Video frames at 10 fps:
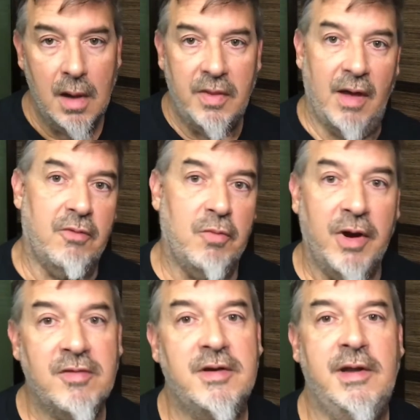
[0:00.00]
that was when
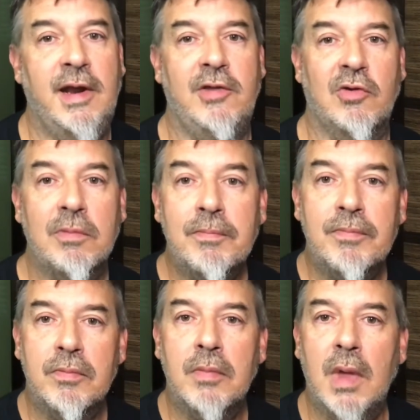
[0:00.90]
I was a teenager.
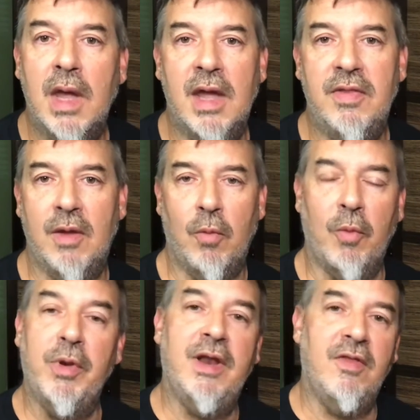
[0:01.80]
And then
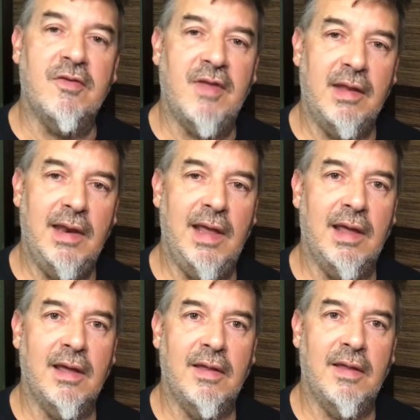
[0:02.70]
when we did this
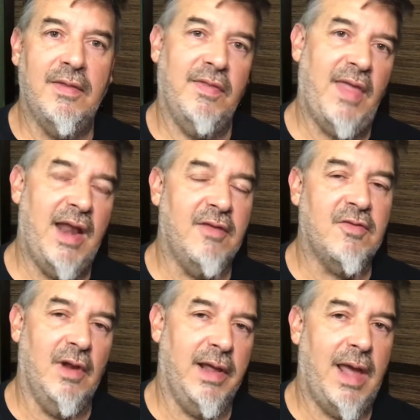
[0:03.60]
technique, that
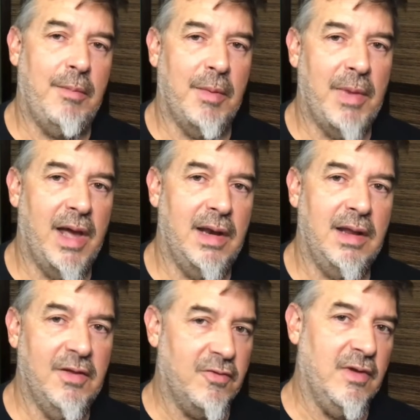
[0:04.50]
instantly came to mind,
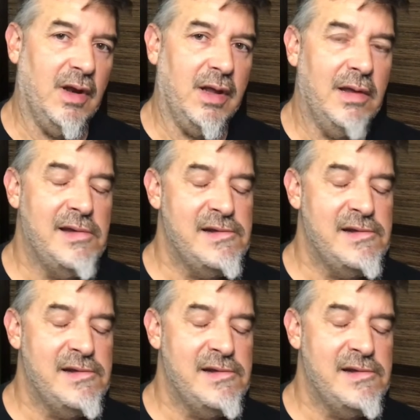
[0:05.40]
instantly.